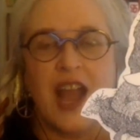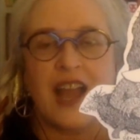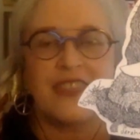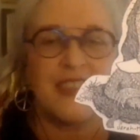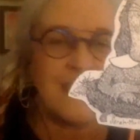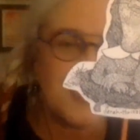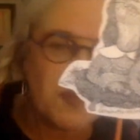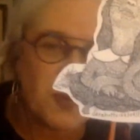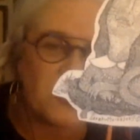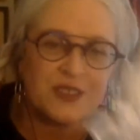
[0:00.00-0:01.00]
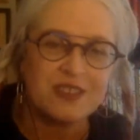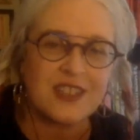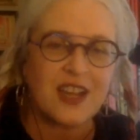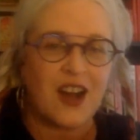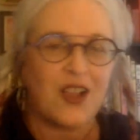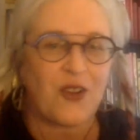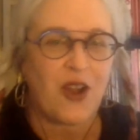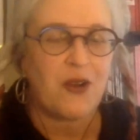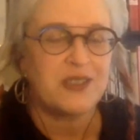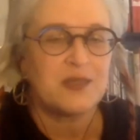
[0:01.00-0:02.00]
I think the pearls in the collar
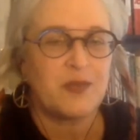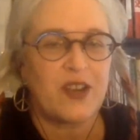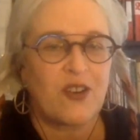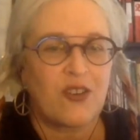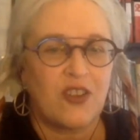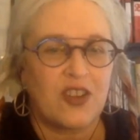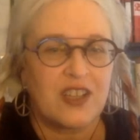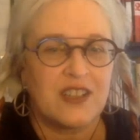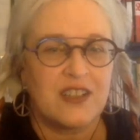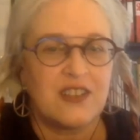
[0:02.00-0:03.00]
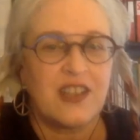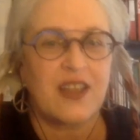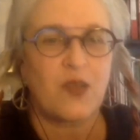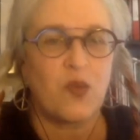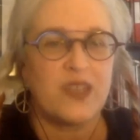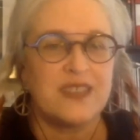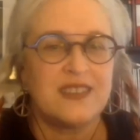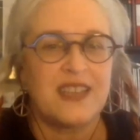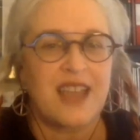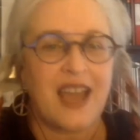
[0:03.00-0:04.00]
always made her look a little like
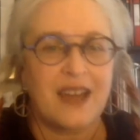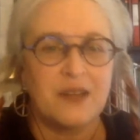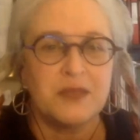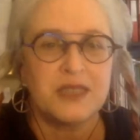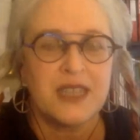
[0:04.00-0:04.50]
Wednesday Addams.